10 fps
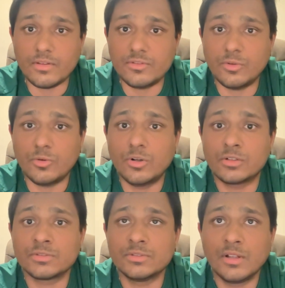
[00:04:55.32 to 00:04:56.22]

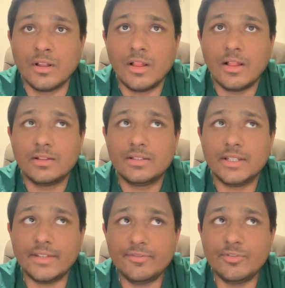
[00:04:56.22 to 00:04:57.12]
So
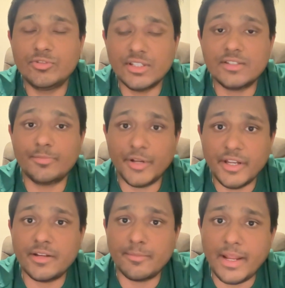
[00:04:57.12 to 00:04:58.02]
if you just
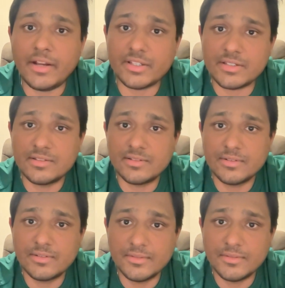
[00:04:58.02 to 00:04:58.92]
predict marriage,
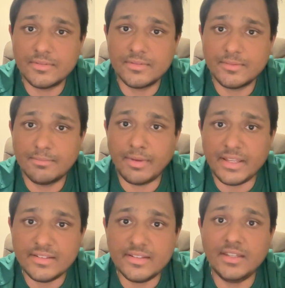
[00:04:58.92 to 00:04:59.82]

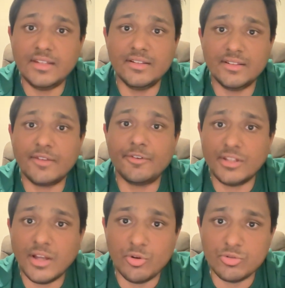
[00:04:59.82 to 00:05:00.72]
by seeing the
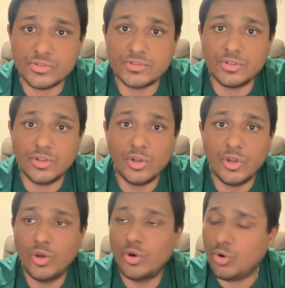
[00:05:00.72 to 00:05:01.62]
seventh house
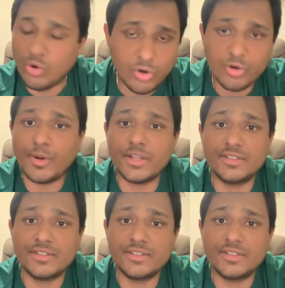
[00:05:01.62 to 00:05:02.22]
or by